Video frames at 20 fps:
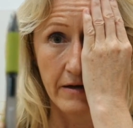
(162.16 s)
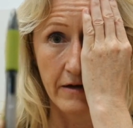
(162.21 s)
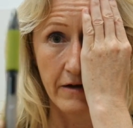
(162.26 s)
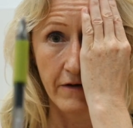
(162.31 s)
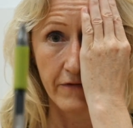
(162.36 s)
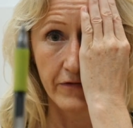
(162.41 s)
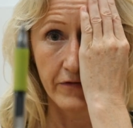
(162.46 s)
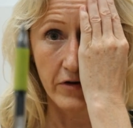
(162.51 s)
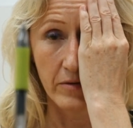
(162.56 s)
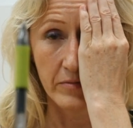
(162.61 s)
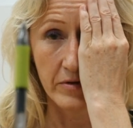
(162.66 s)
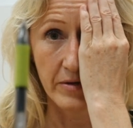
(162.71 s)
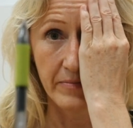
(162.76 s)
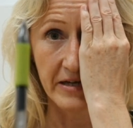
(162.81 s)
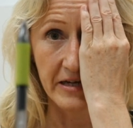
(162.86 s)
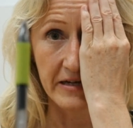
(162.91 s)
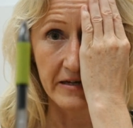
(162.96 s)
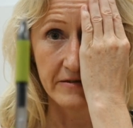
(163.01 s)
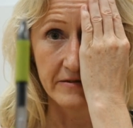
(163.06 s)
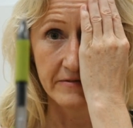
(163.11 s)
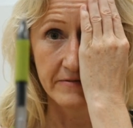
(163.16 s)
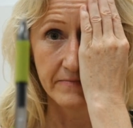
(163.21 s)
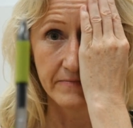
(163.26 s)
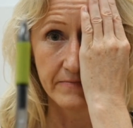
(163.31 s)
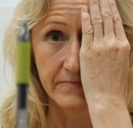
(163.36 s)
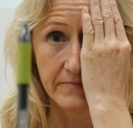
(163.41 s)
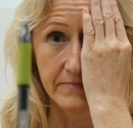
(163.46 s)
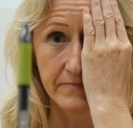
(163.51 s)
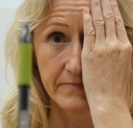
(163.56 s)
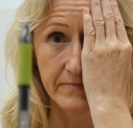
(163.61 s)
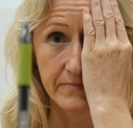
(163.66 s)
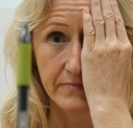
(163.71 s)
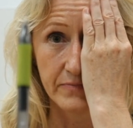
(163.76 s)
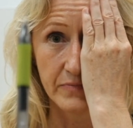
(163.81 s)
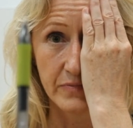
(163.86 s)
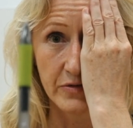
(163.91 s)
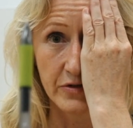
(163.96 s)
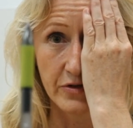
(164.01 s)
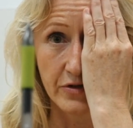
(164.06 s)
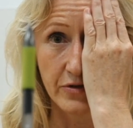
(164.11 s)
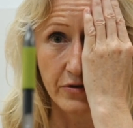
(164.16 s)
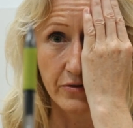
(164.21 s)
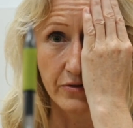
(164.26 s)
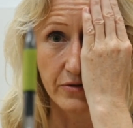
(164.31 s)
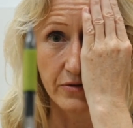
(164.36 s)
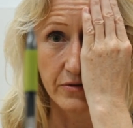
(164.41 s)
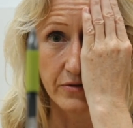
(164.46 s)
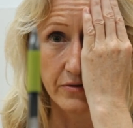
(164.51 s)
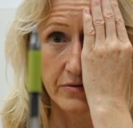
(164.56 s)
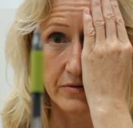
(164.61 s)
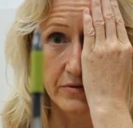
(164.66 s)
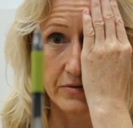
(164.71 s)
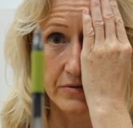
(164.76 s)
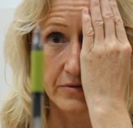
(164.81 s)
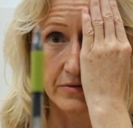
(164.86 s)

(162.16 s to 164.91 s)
from the middle to